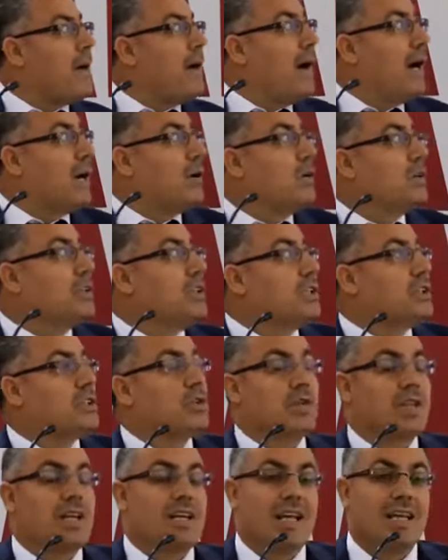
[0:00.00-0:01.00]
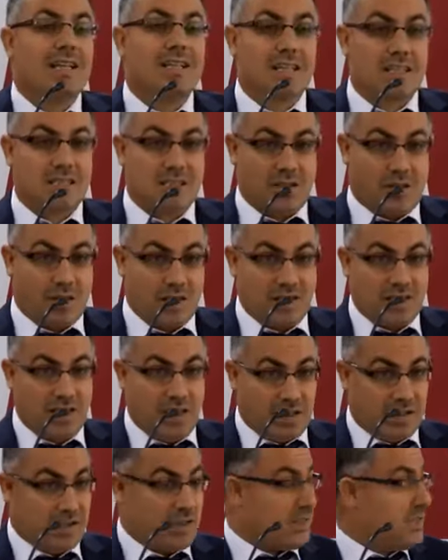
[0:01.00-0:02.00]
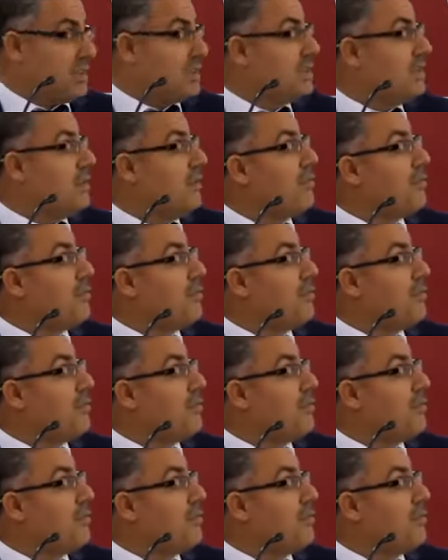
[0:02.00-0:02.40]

According to the latest researches,